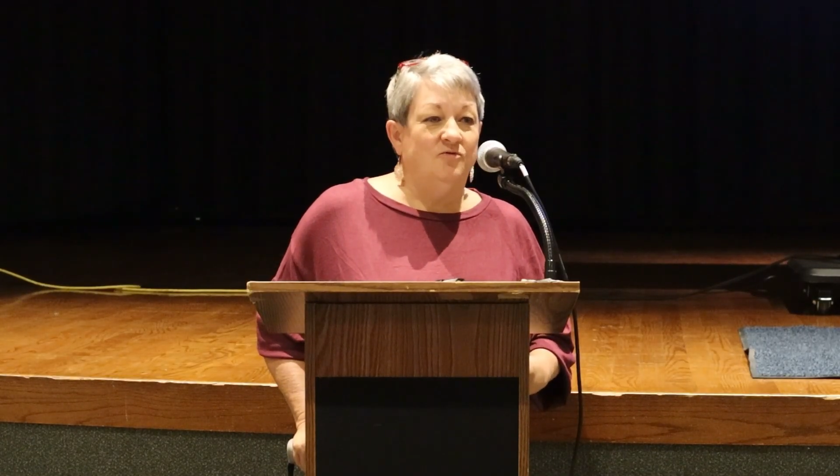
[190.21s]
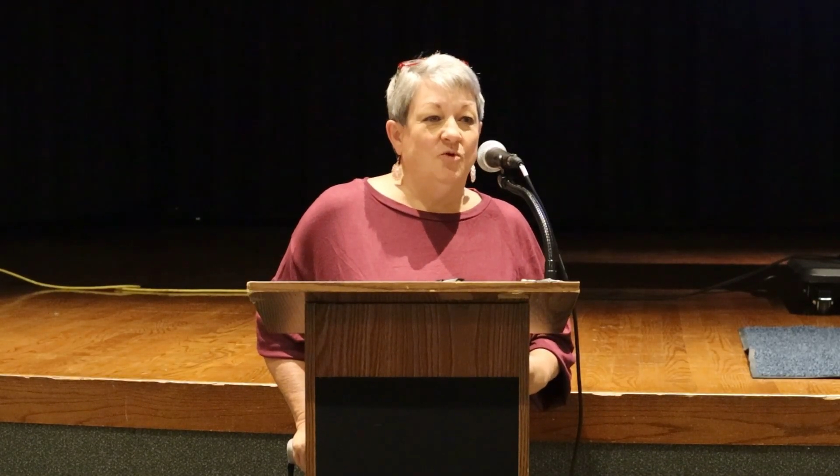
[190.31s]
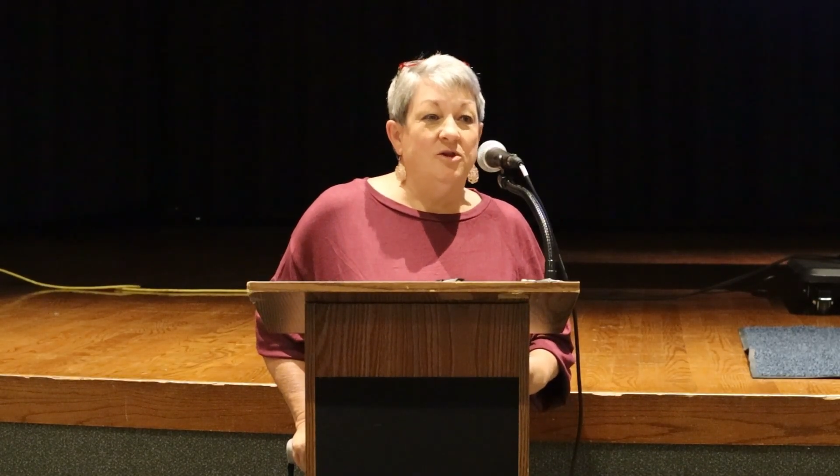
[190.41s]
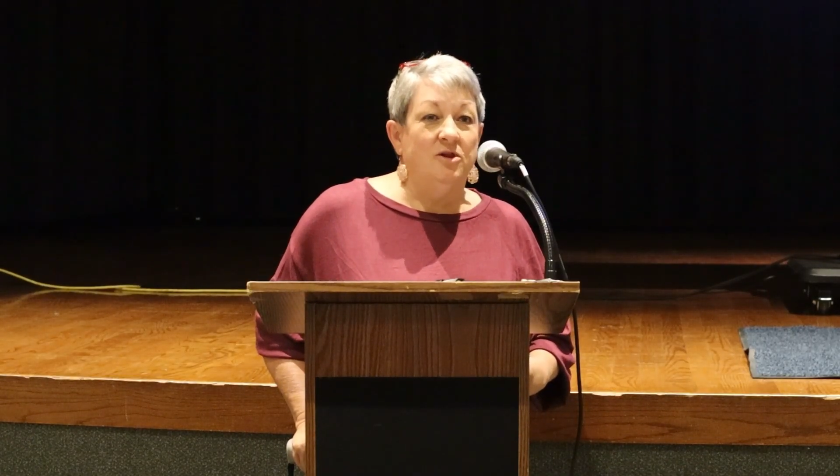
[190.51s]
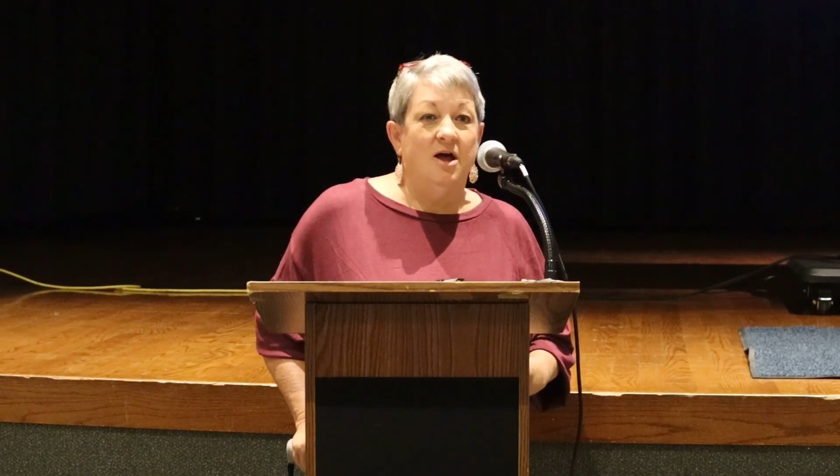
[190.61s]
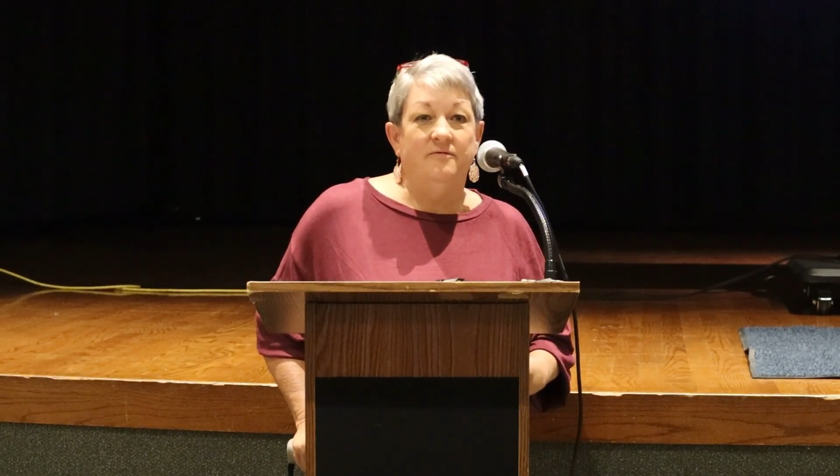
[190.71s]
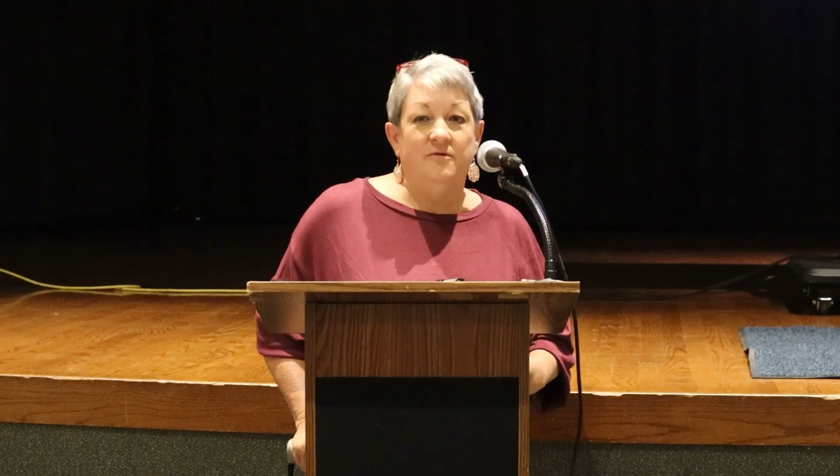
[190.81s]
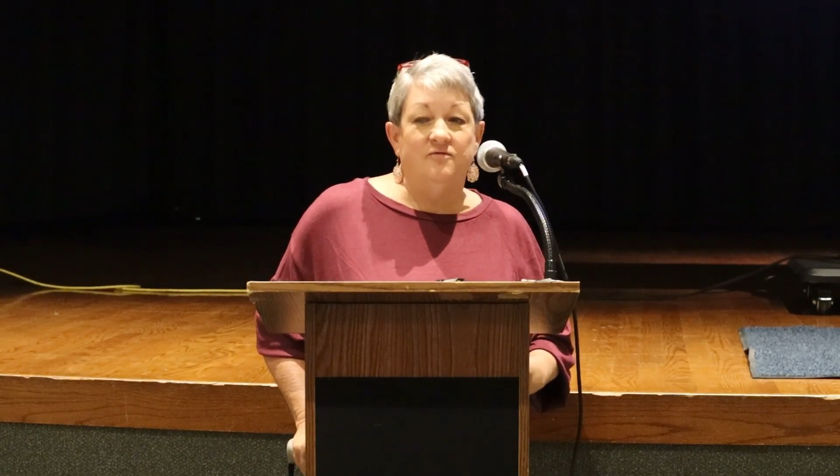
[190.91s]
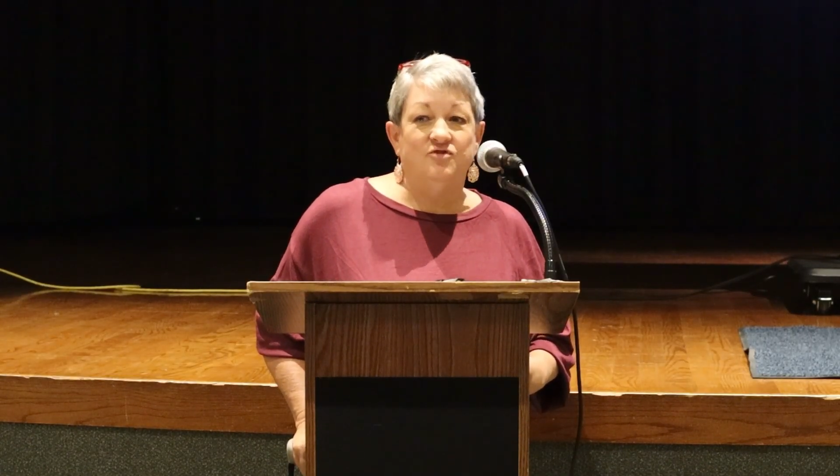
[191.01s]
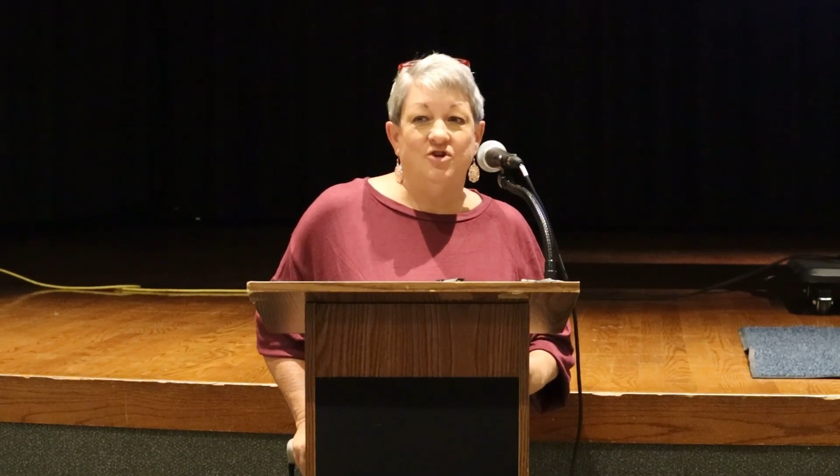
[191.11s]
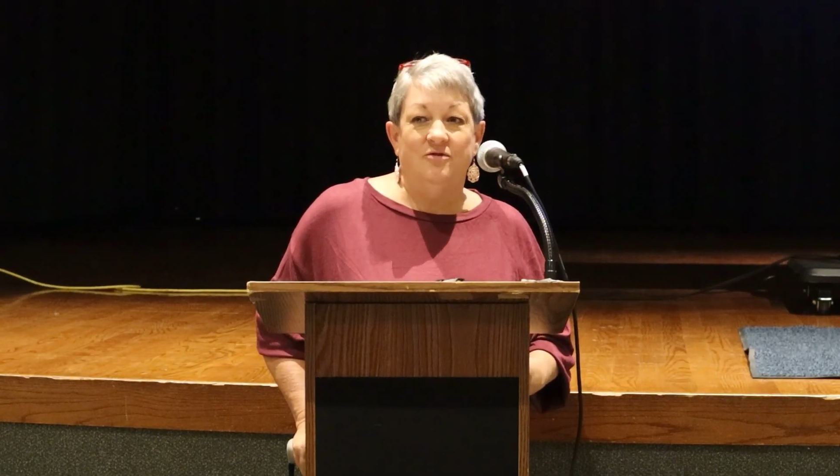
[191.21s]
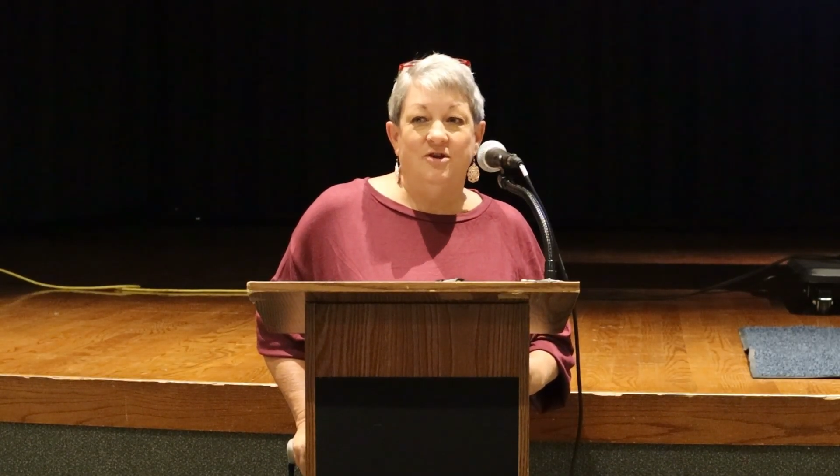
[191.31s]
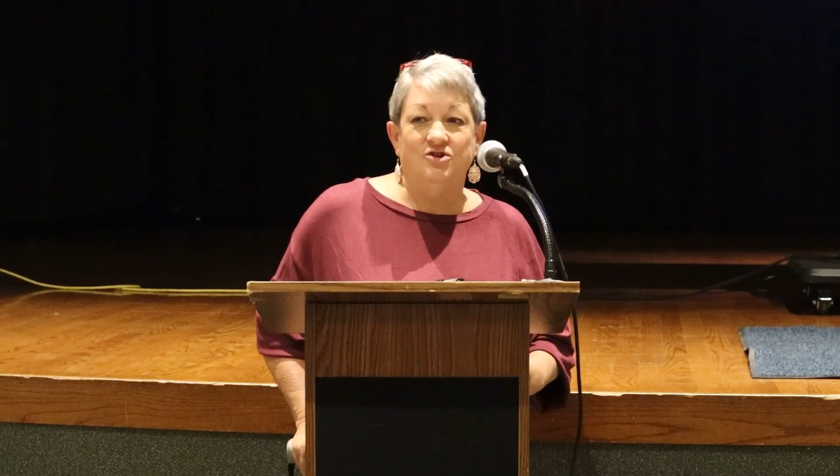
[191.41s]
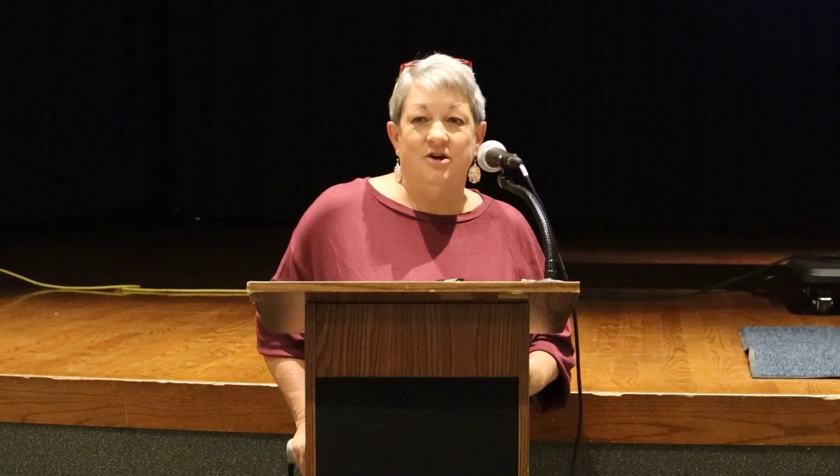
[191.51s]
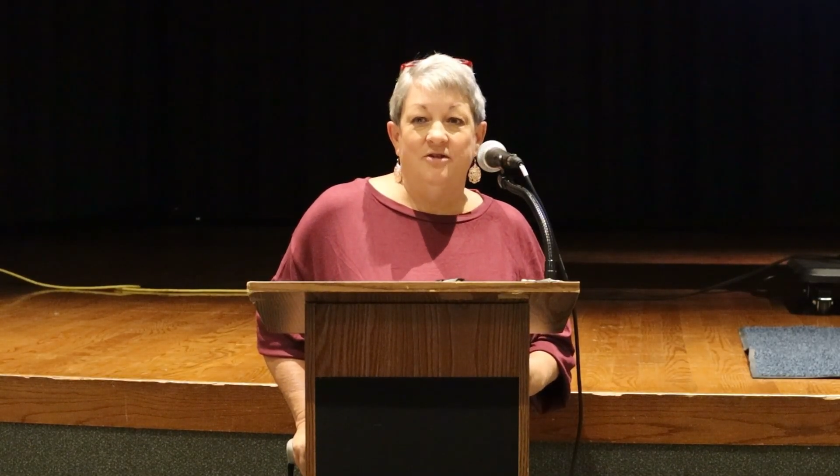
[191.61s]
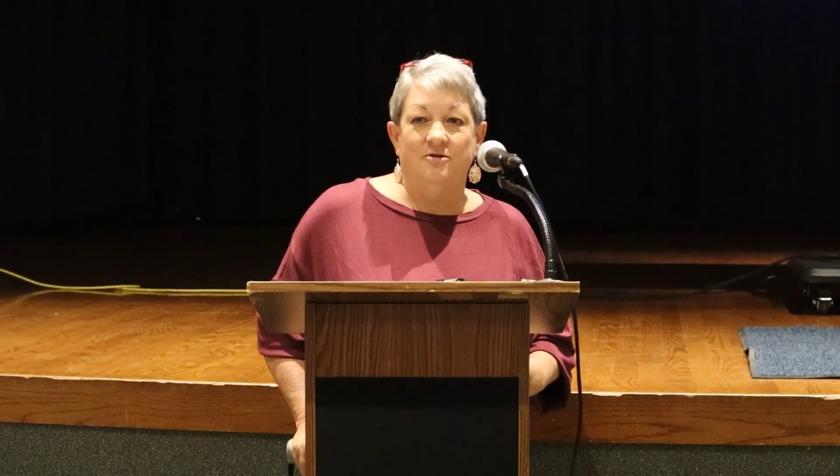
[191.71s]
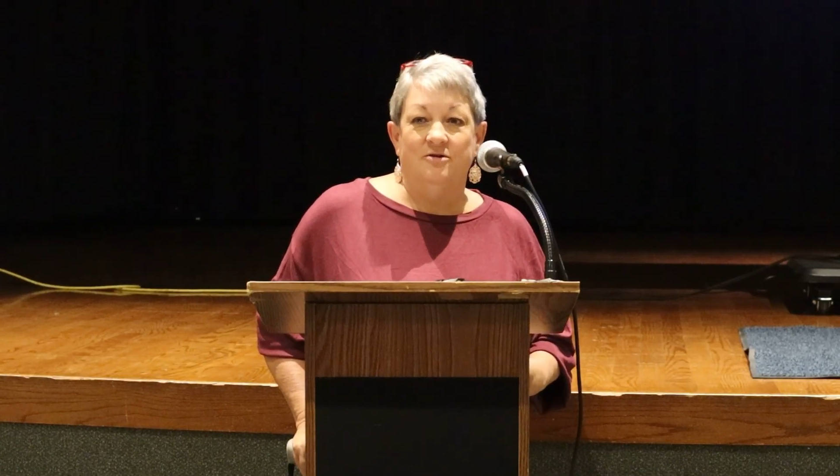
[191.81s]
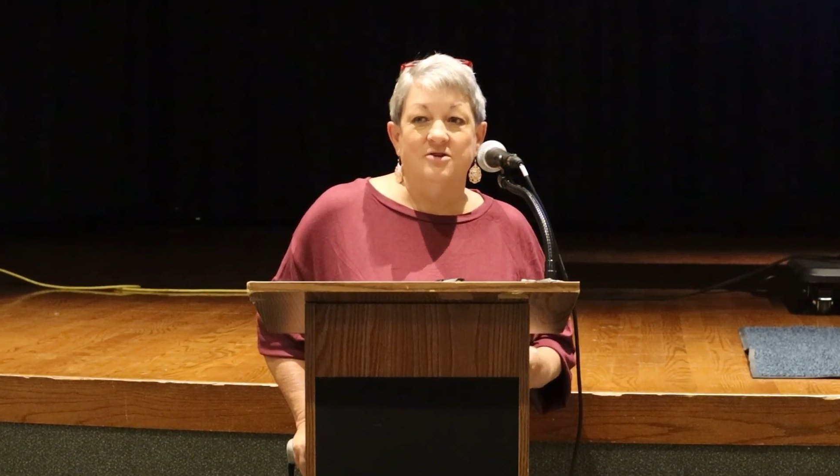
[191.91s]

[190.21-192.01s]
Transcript: for the love you've shown each other.